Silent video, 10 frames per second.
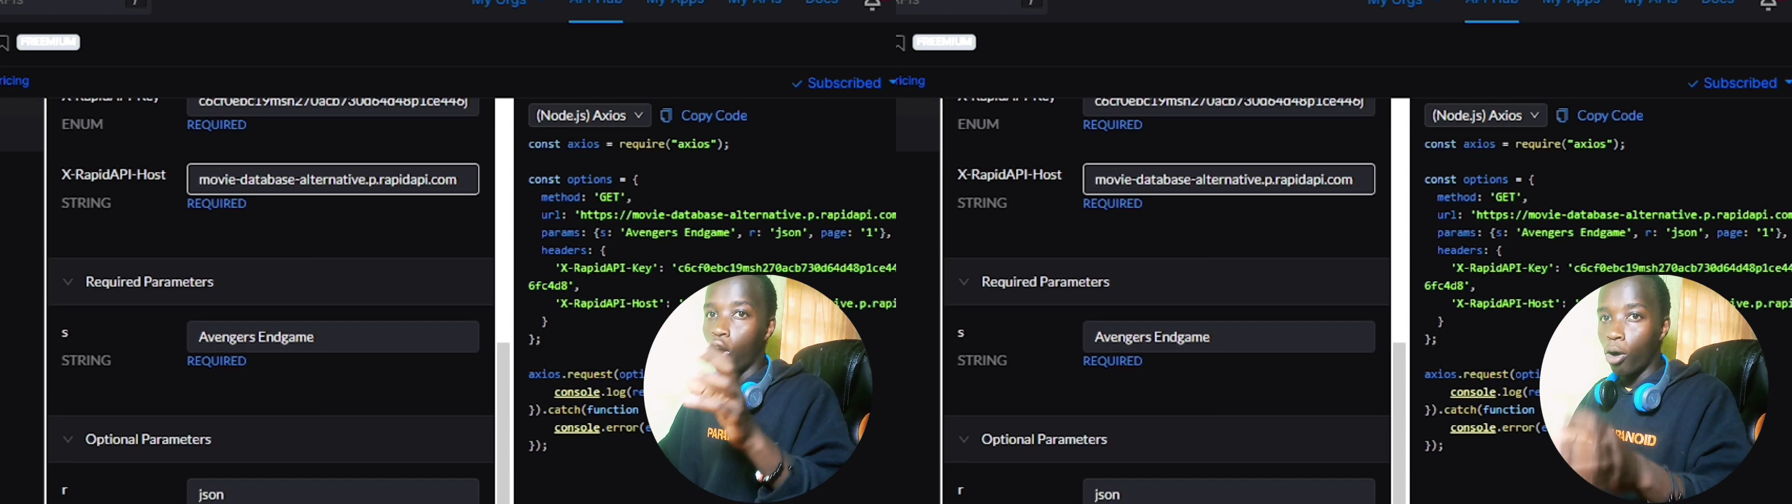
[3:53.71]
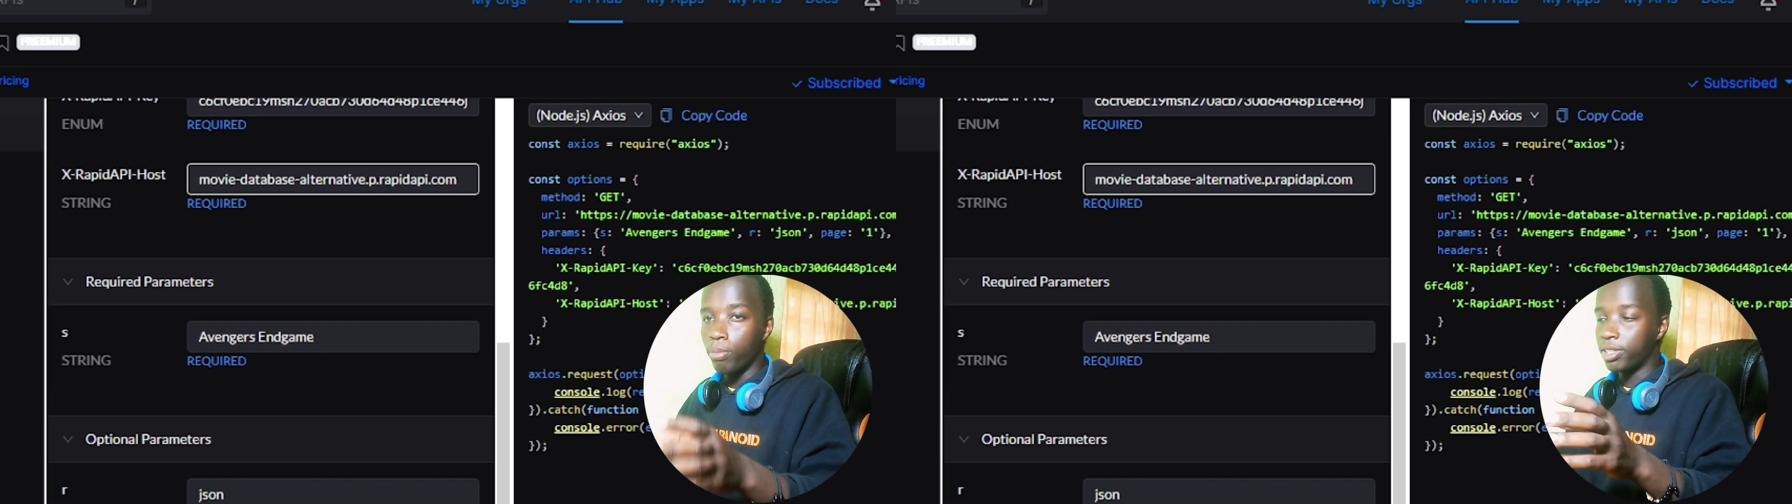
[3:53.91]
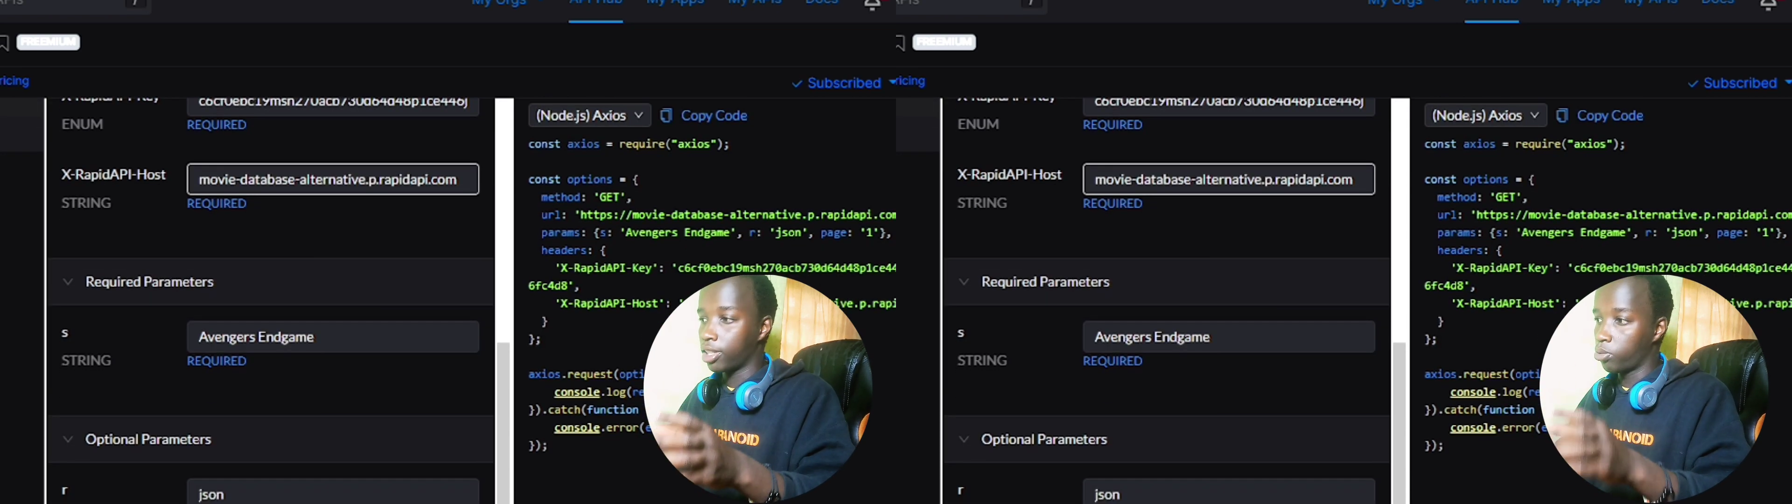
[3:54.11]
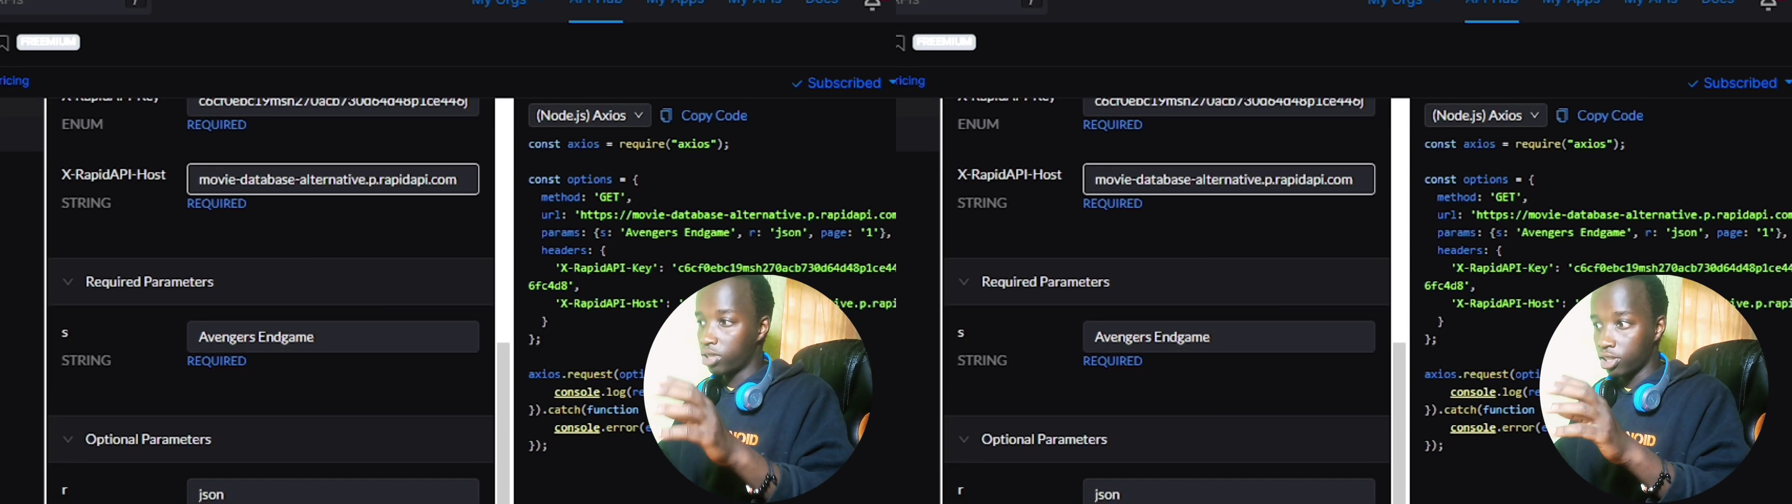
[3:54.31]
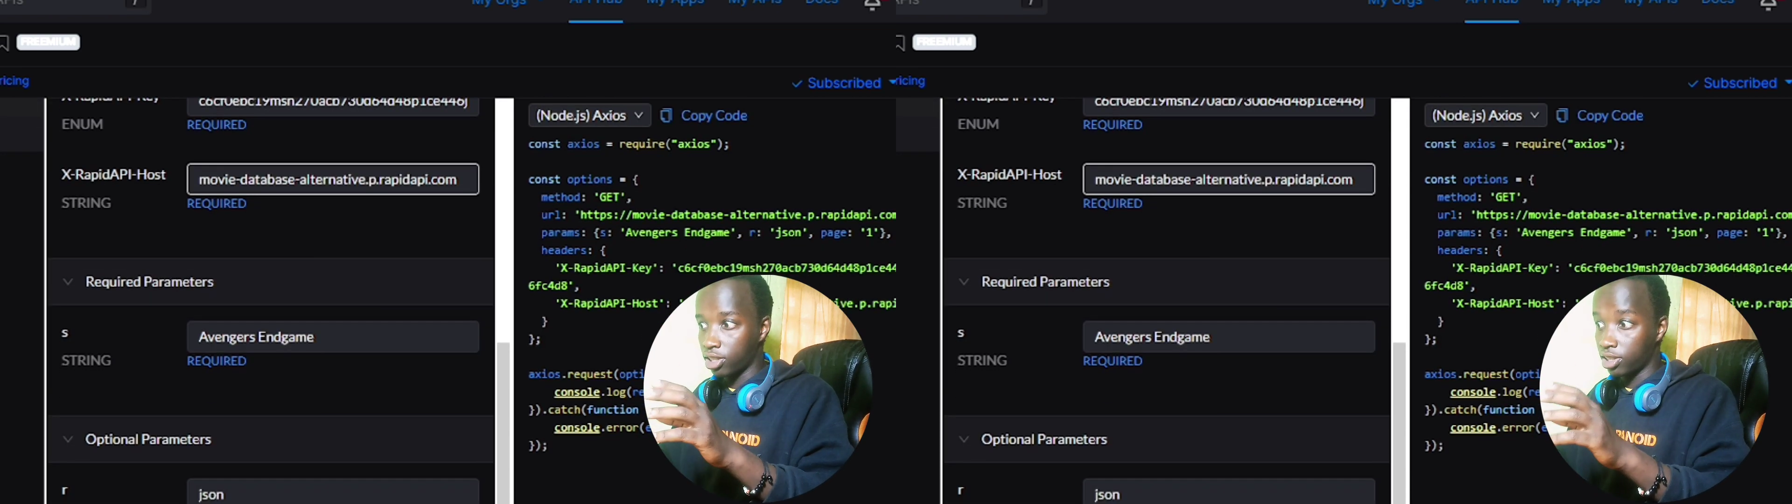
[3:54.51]
object,
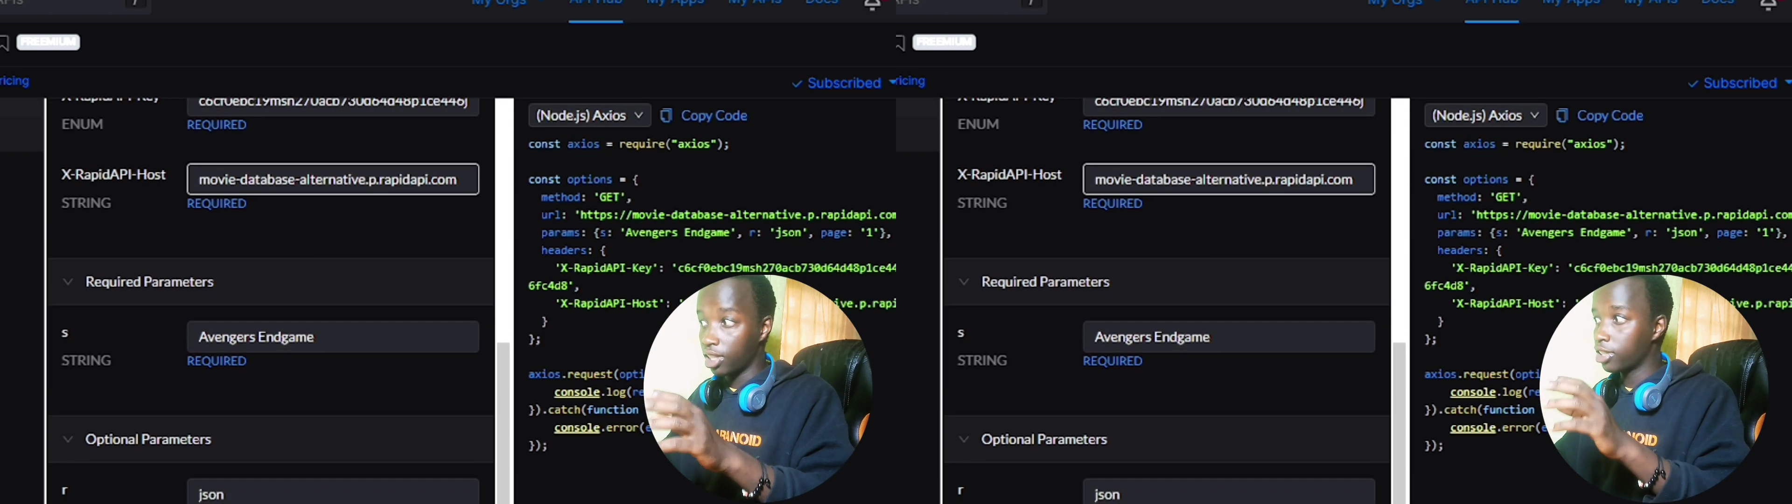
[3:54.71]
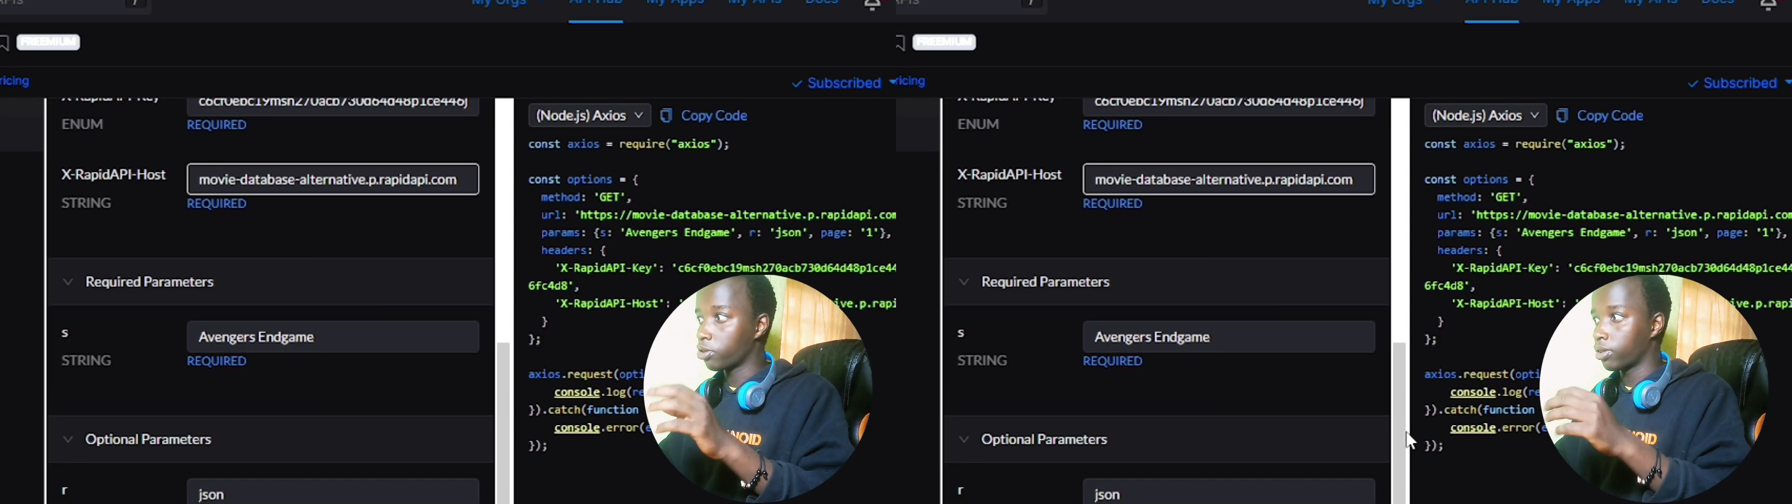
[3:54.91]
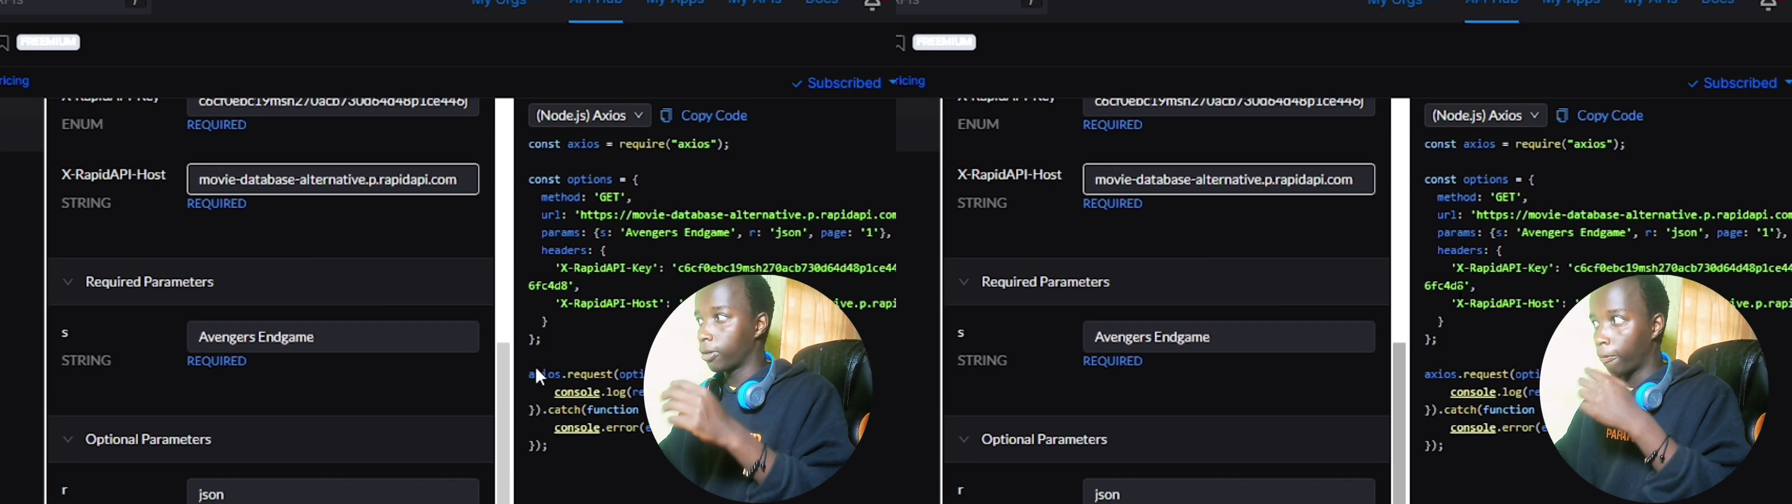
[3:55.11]
which is JSON.